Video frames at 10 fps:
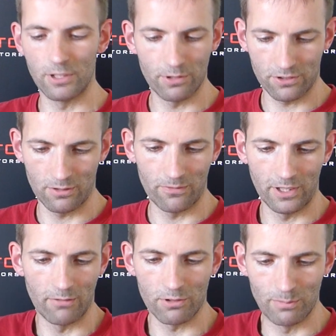It was
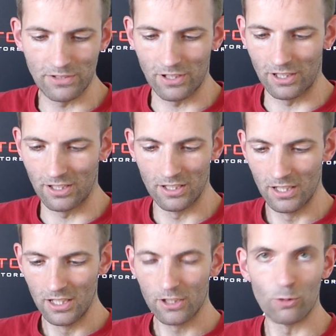something that was missing and
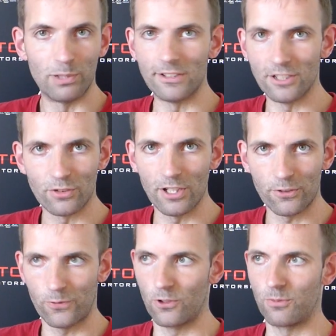completely
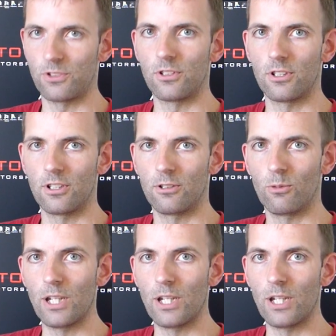transforms the